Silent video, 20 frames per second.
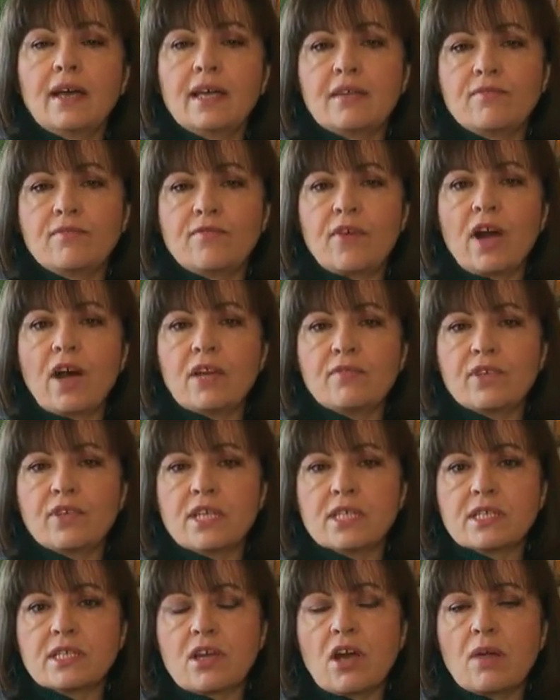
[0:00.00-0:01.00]
in 5
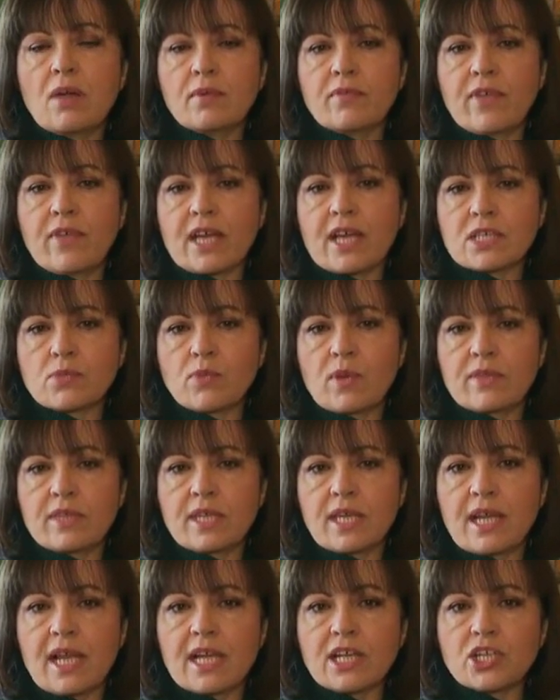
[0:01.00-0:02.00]
years' time, if that's when
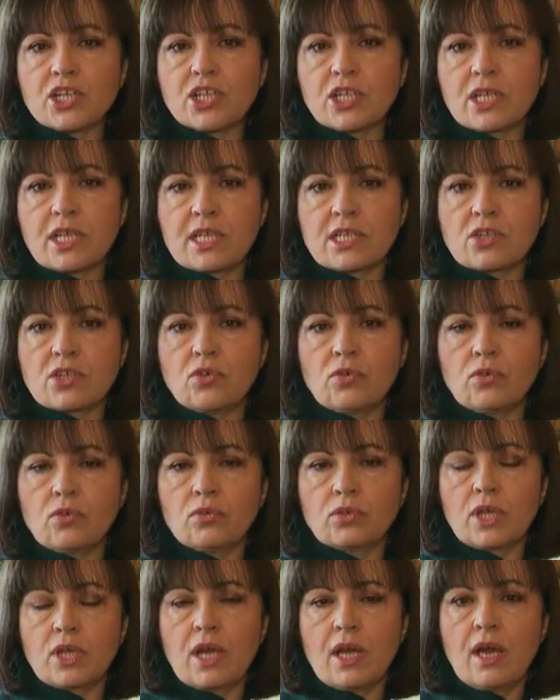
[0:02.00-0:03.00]
the election is
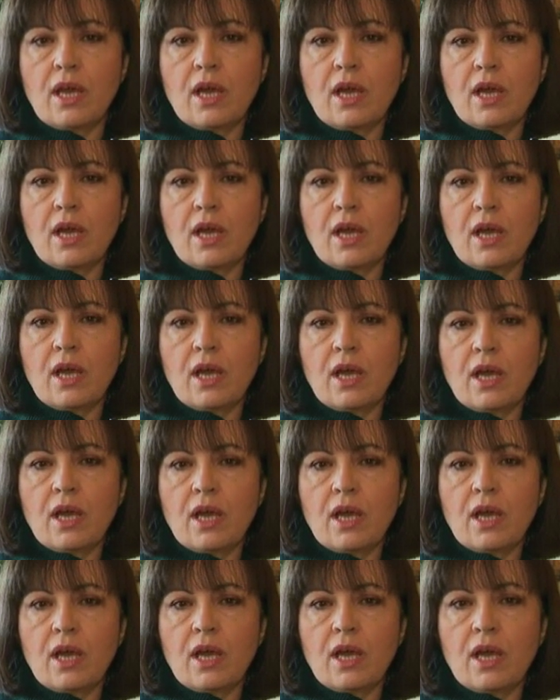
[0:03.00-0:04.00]
called.
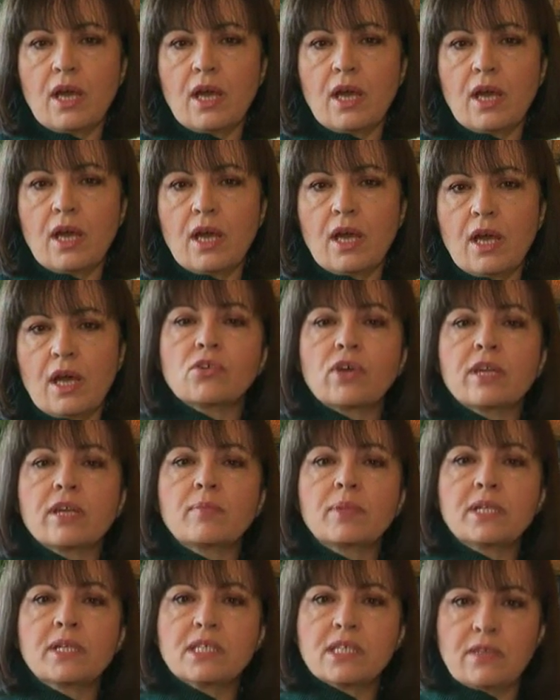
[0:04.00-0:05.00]
But I don't believe there's any
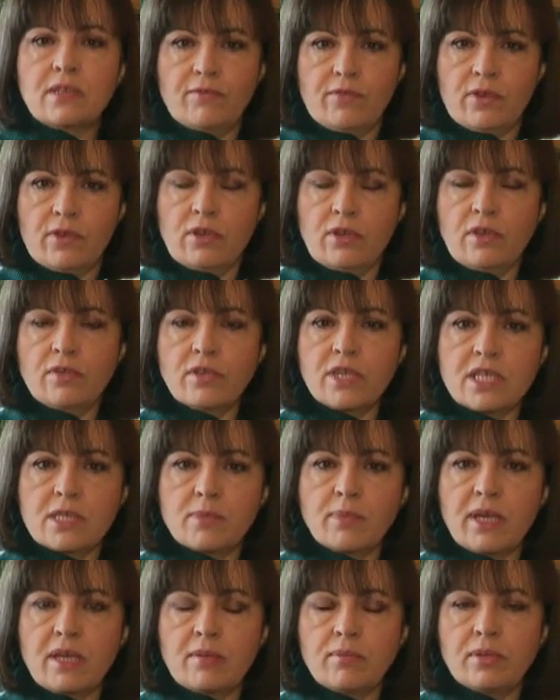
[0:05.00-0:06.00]
credibility for these
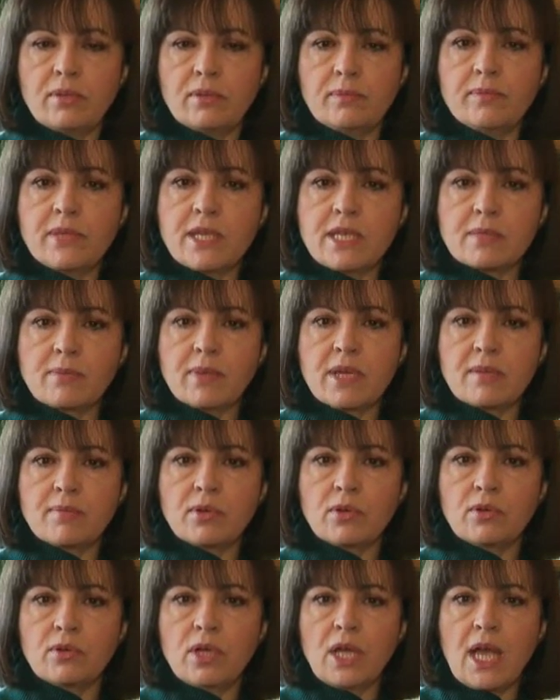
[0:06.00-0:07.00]

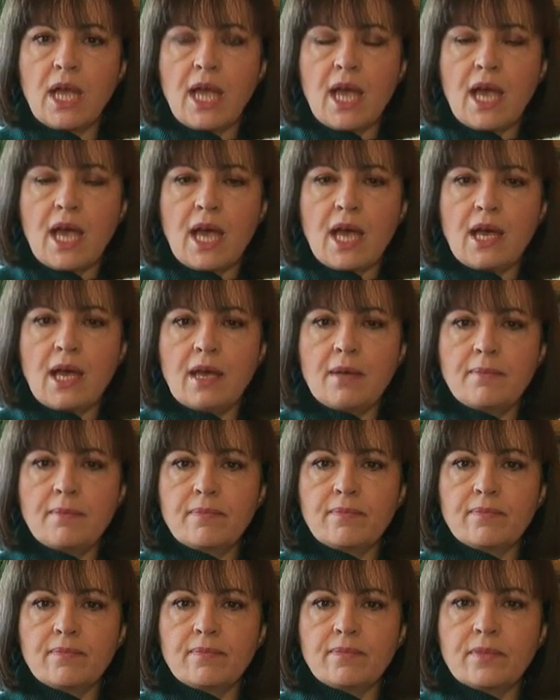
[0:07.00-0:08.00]
people.
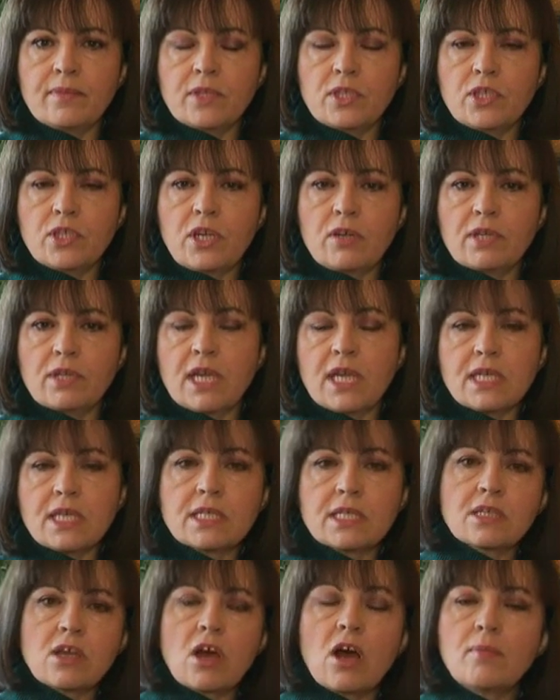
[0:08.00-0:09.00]
You know, Keir
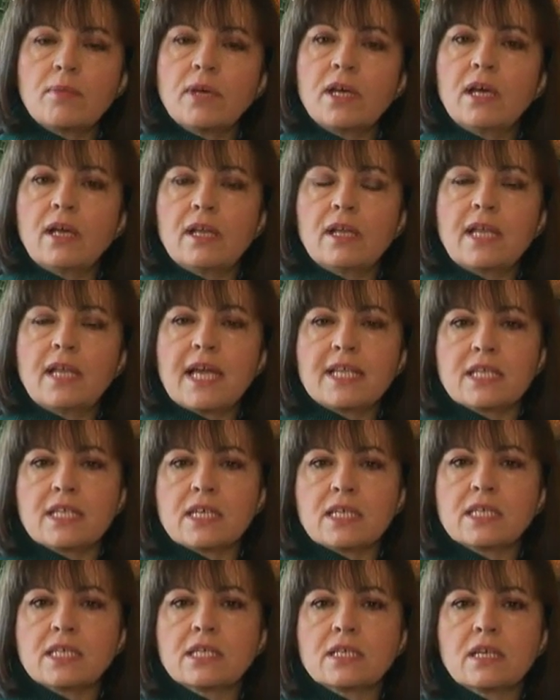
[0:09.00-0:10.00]
Starmer led
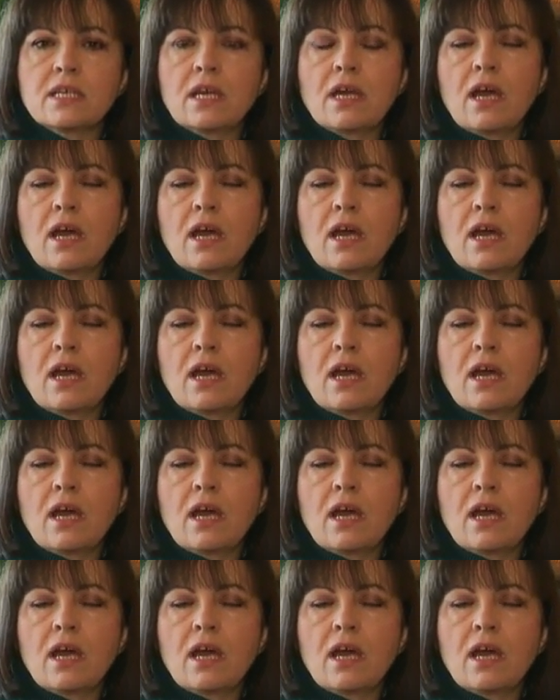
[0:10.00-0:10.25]
us